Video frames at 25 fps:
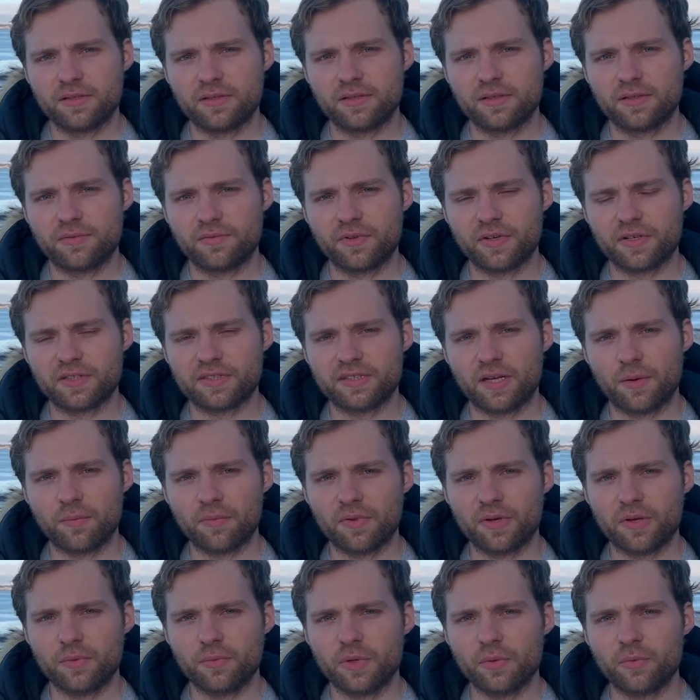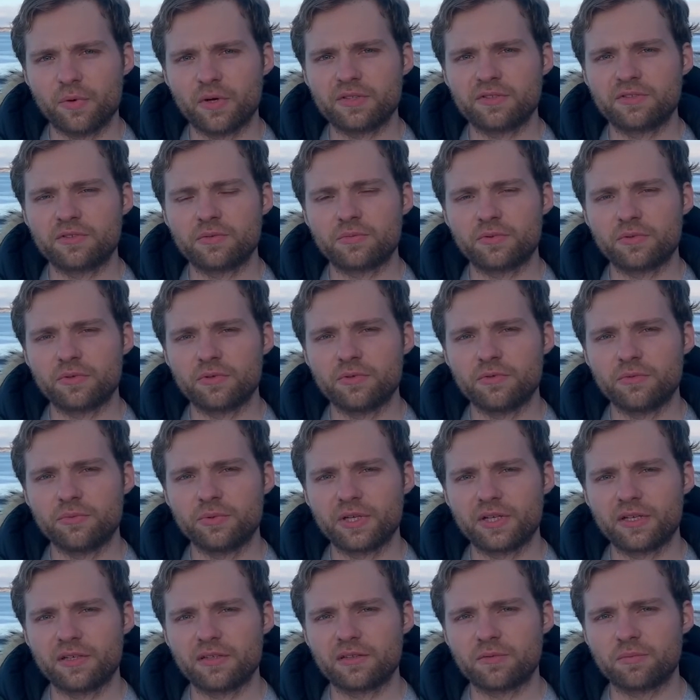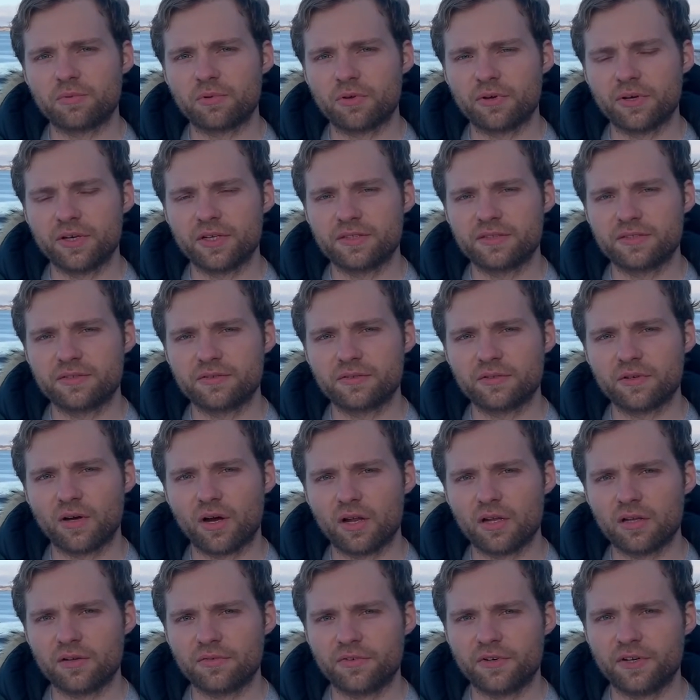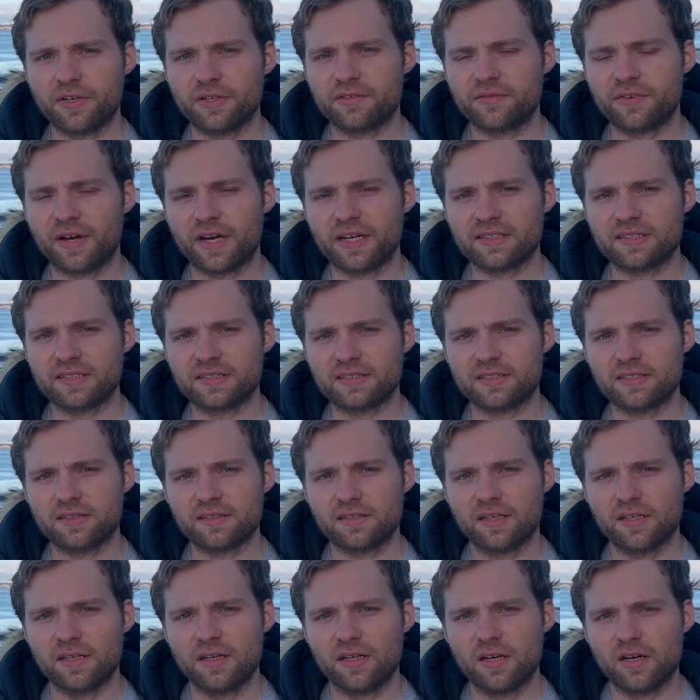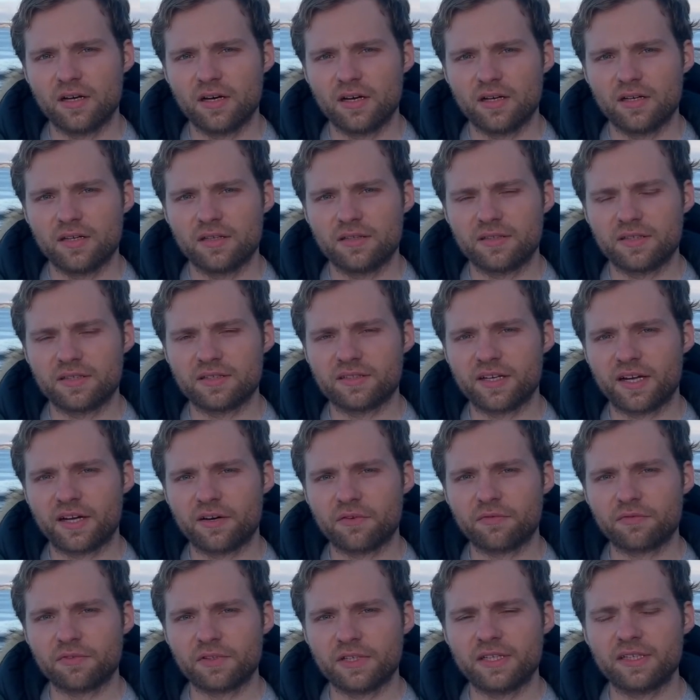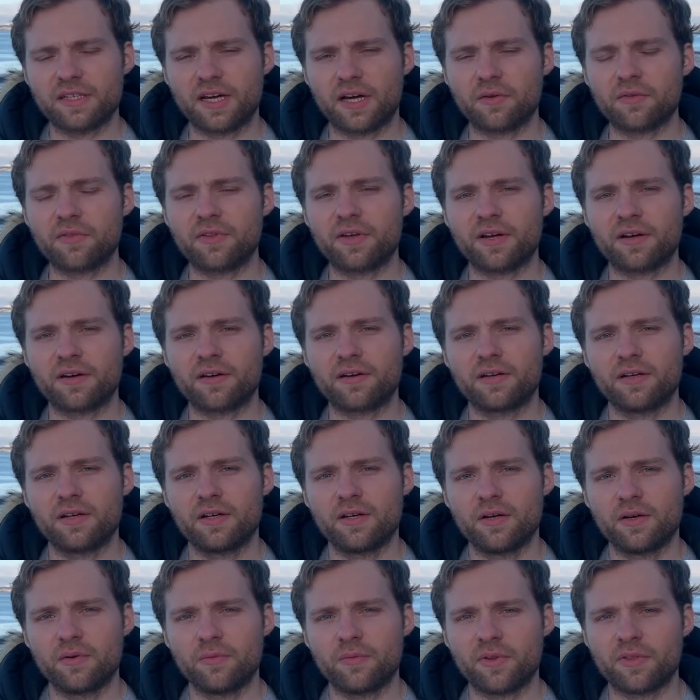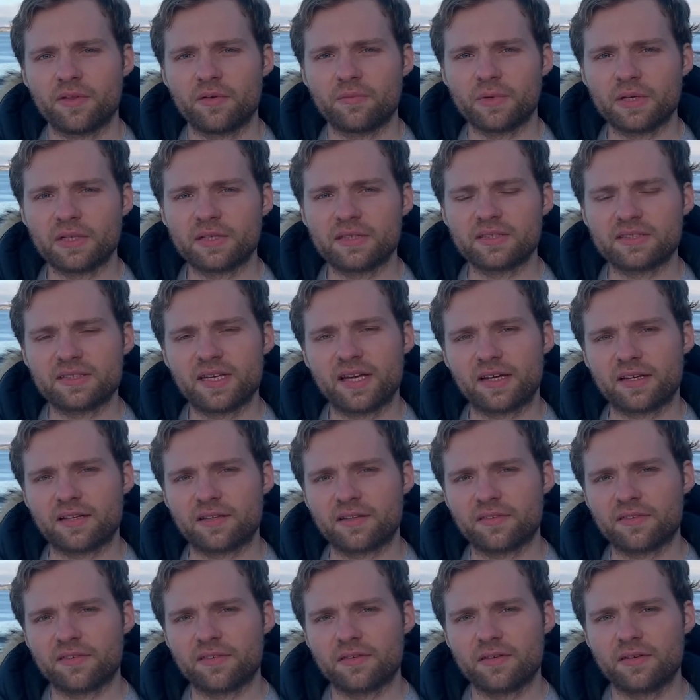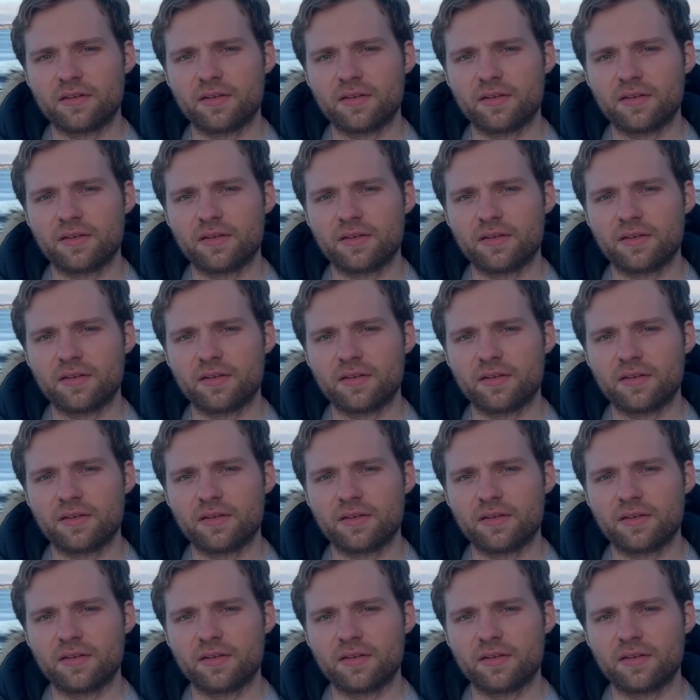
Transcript: If there's something we want to improve, we can deploy it to all of our devices, the entire fleet out there within milliseconds,